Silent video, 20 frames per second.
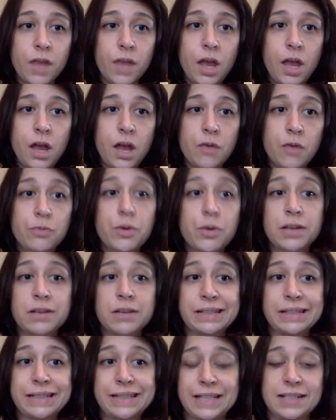of
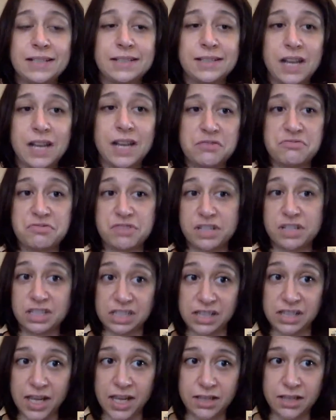the things that I
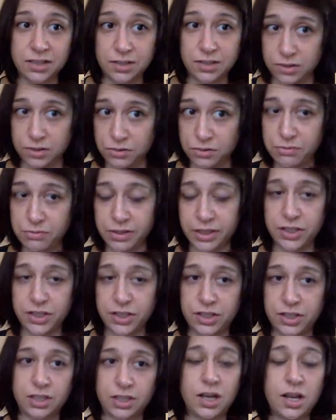really like to do,
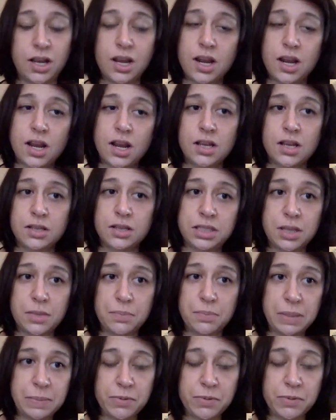which
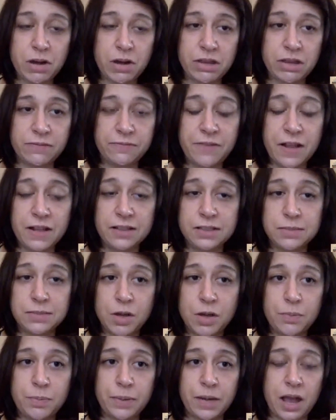some people are on the fence
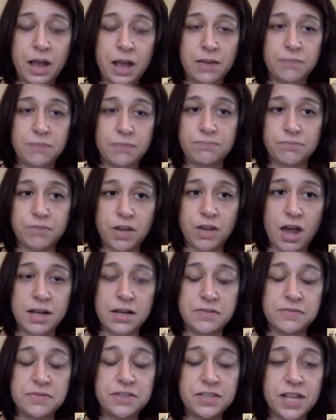about, but I
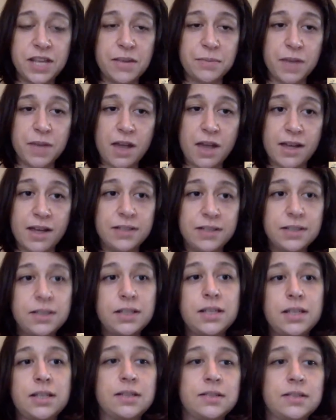kind of stand behind
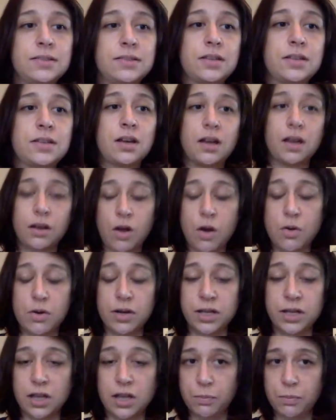it, is
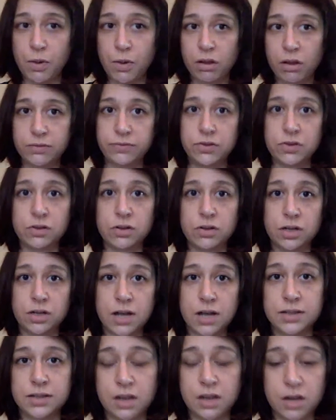coding up all of your
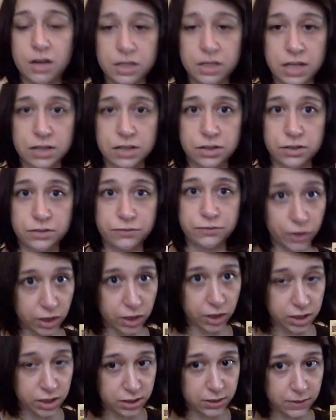content architecture
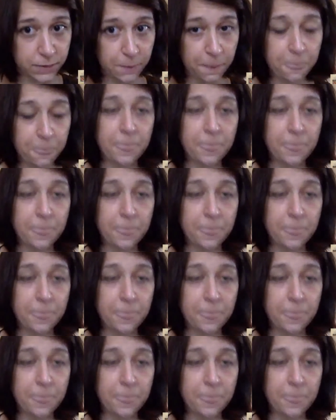first.